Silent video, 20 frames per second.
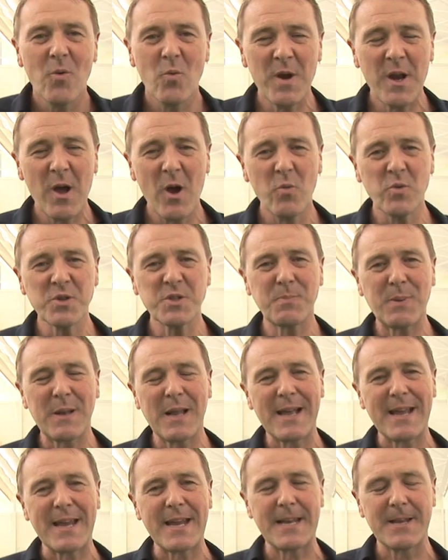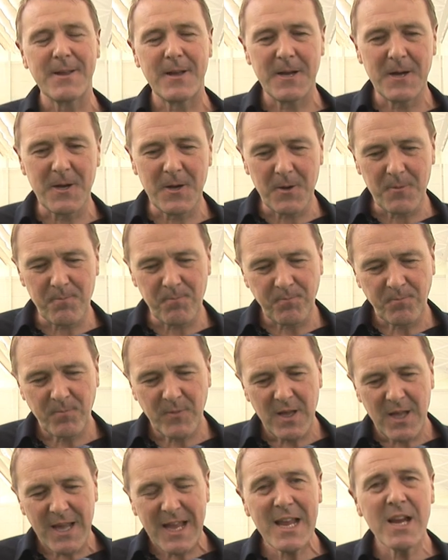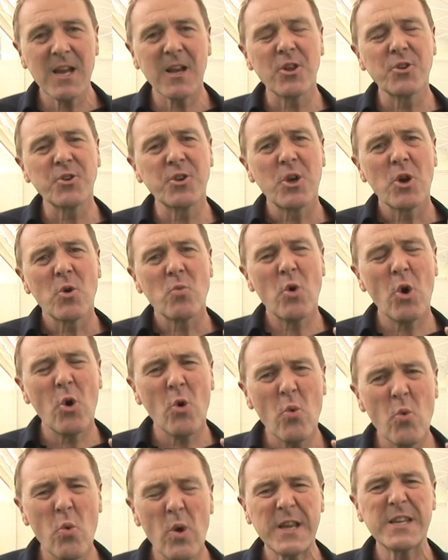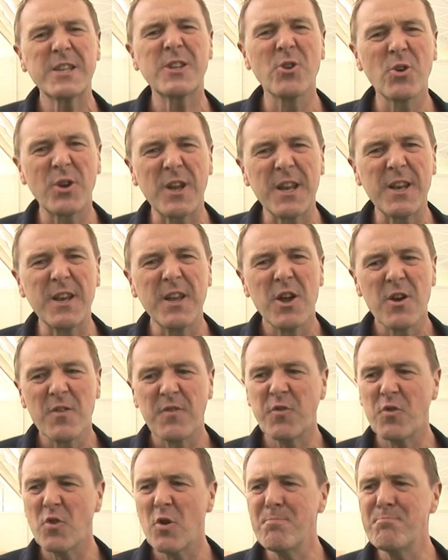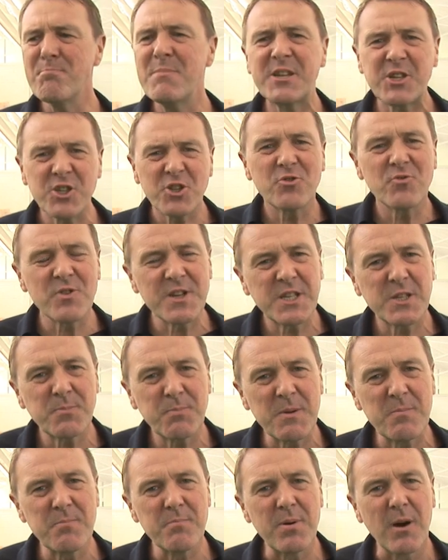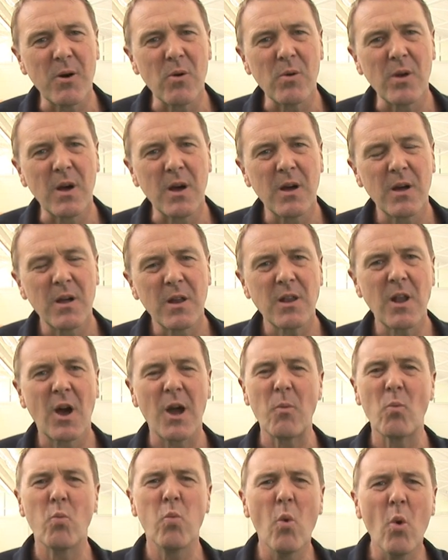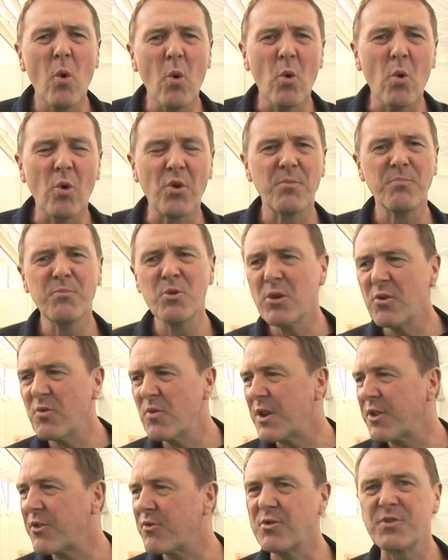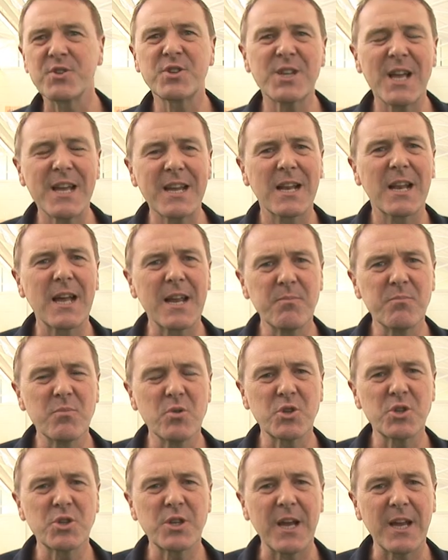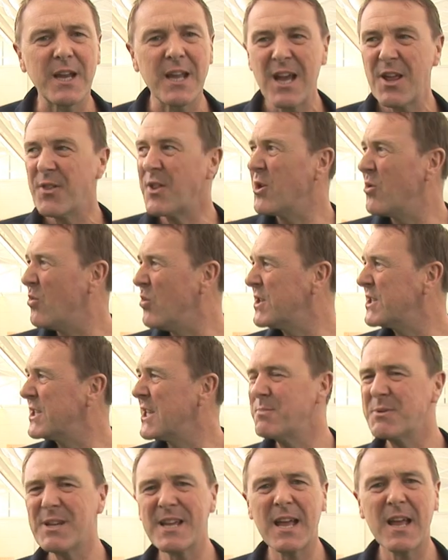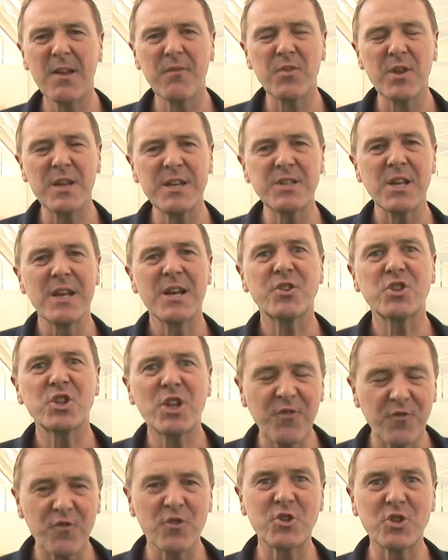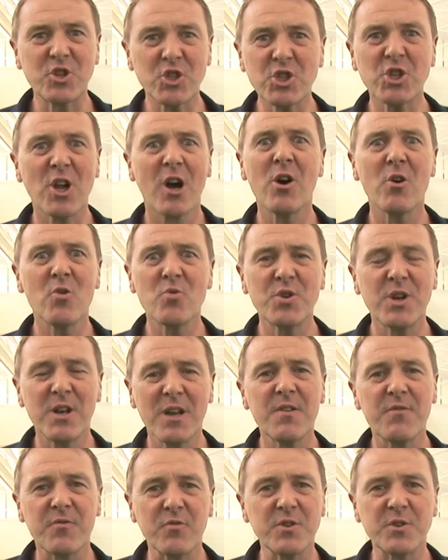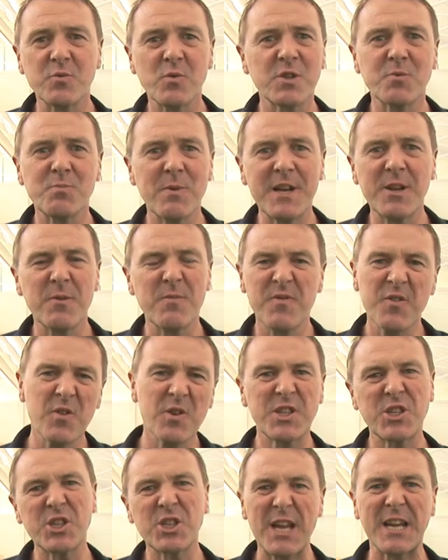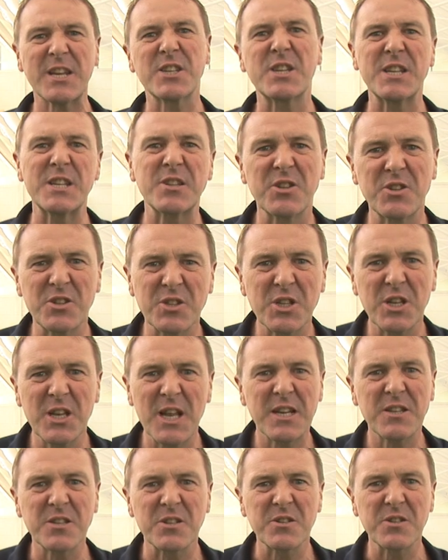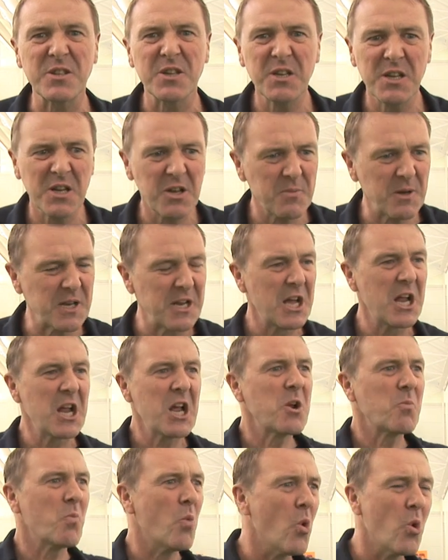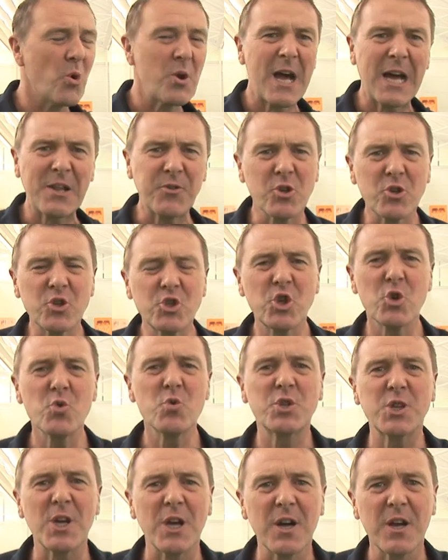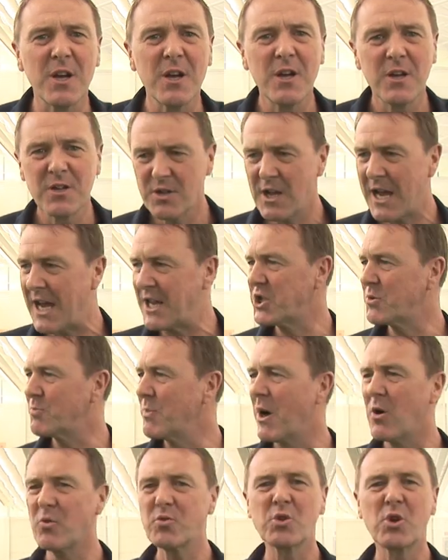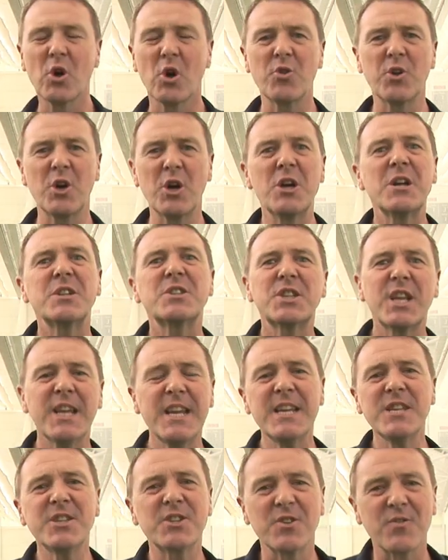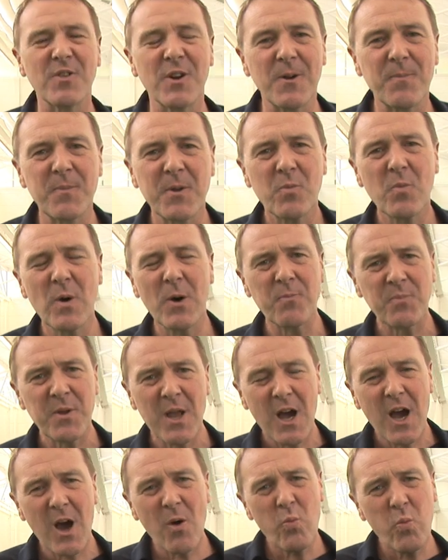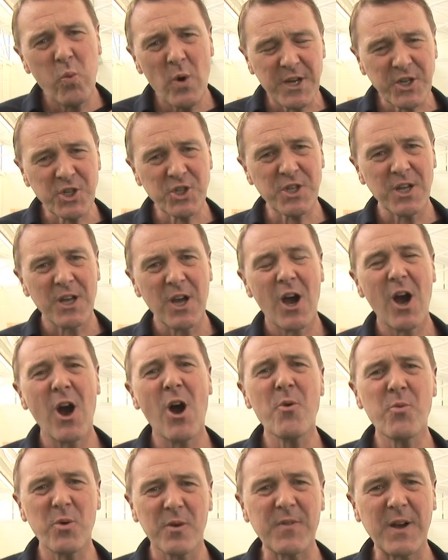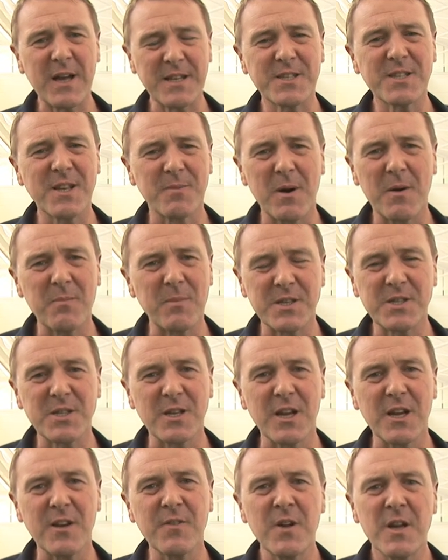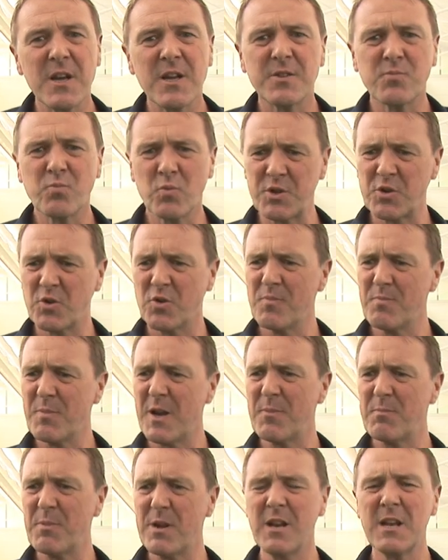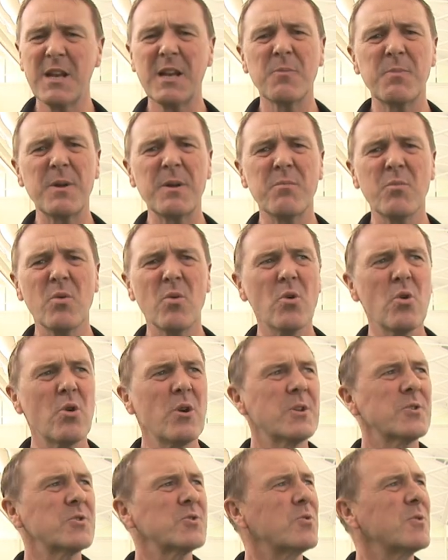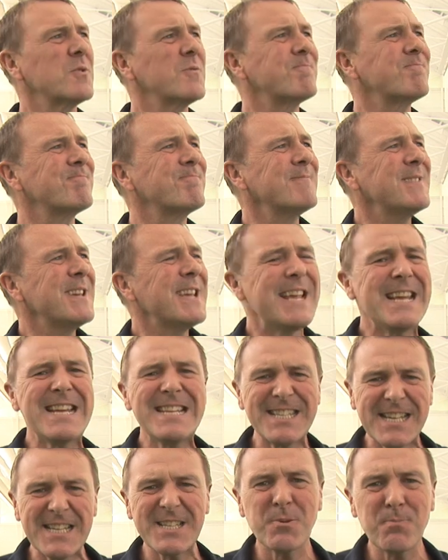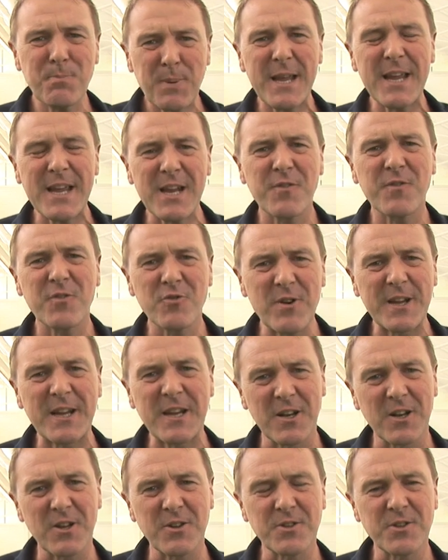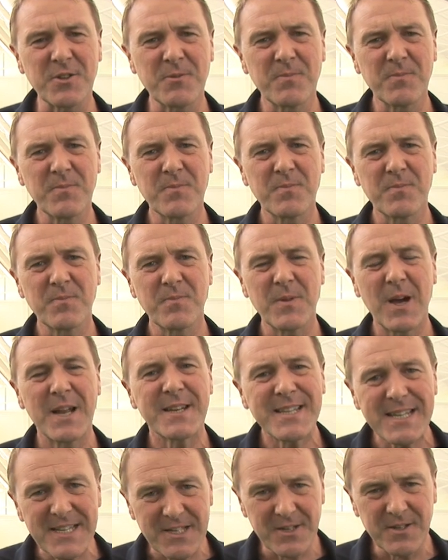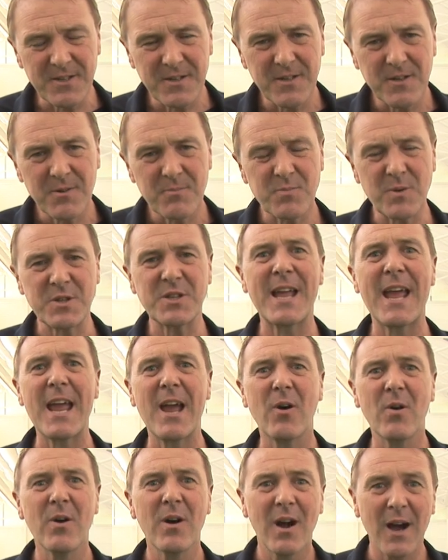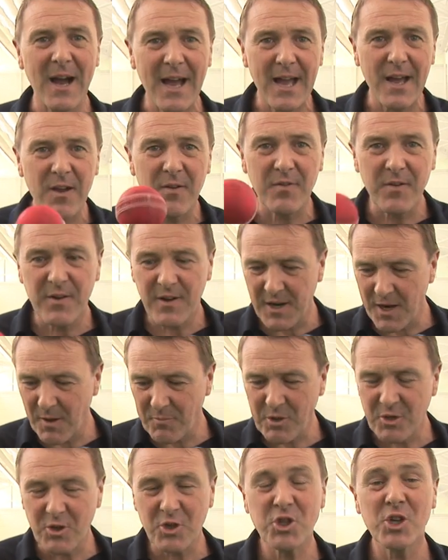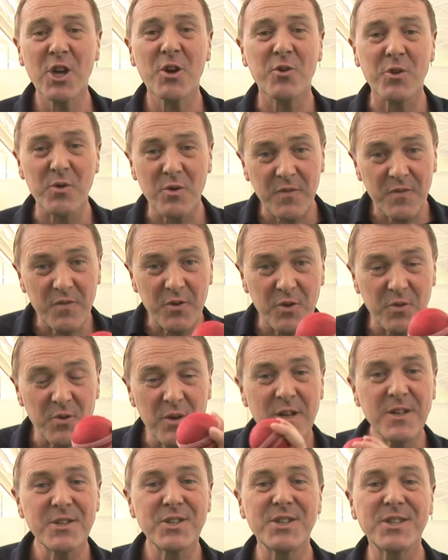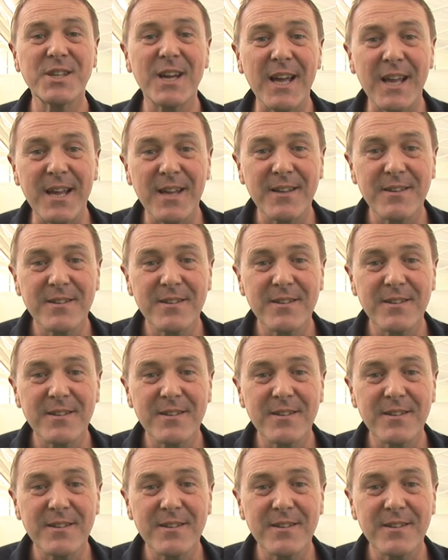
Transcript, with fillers: When I was playing, um, England were always looking for a mystery spin bowler like Warne, and Saqlain Mushtaq. They always seemed to have these different style deliveries which made them very sexy to the selectors. You know what I mean? Warne had the zooter, Ajmal's got the teaserer. Well, I wished I would have had some up my sleeve which would have made me a little bit more sort of easy to pick for England. I didn't, but now I have, and I'm going to show you a few today.